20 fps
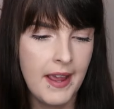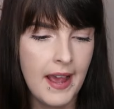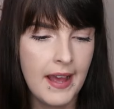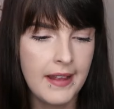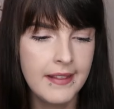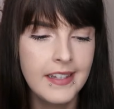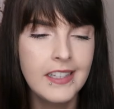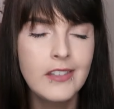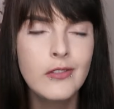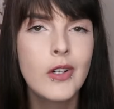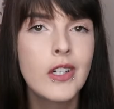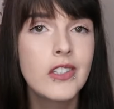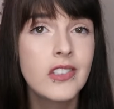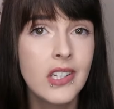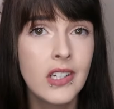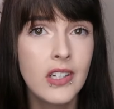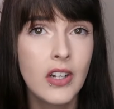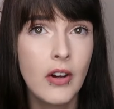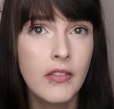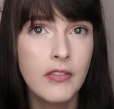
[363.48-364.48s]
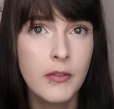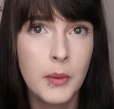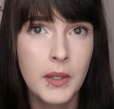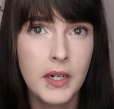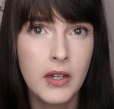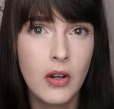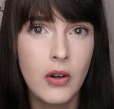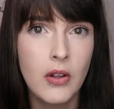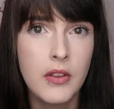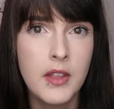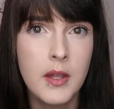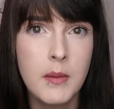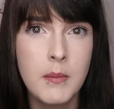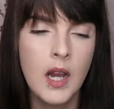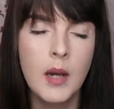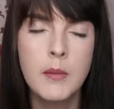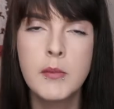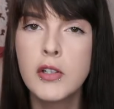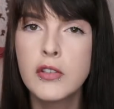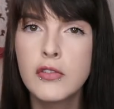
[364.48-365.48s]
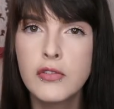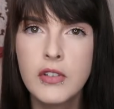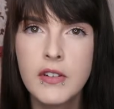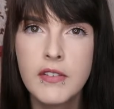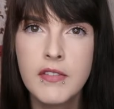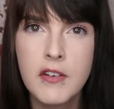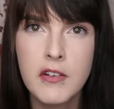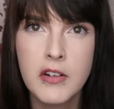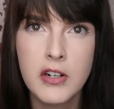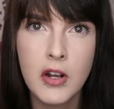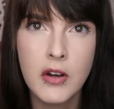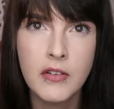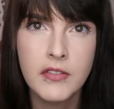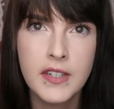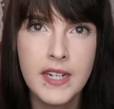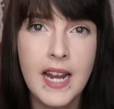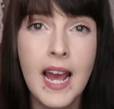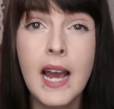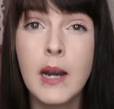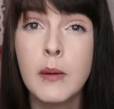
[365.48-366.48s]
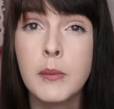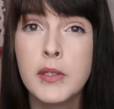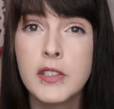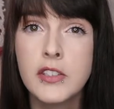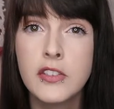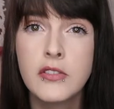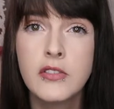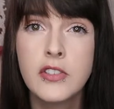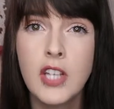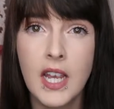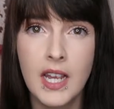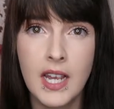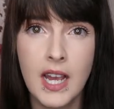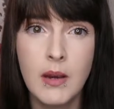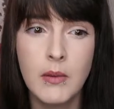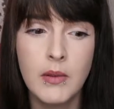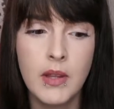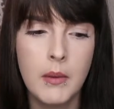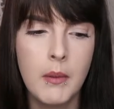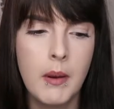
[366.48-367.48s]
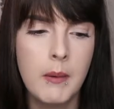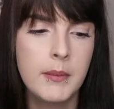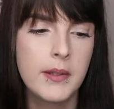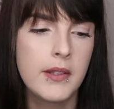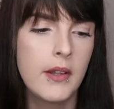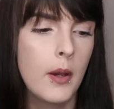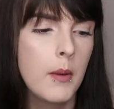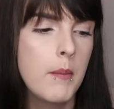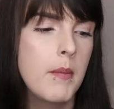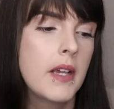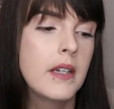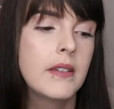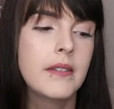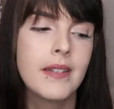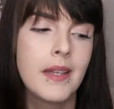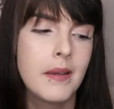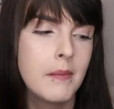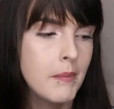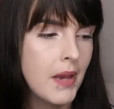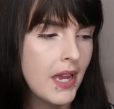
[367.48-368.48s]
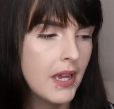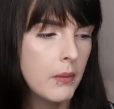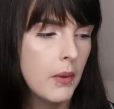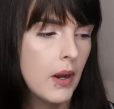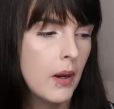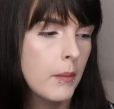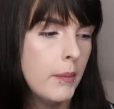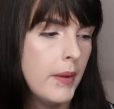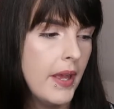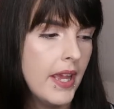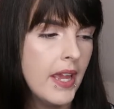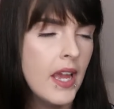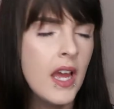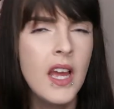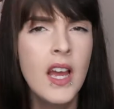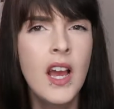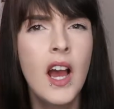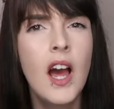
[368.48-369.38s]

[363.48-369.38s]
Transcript: and these were actually on offer when I got them. I'm not sure if they're on offer now, but check out their website because they may well be.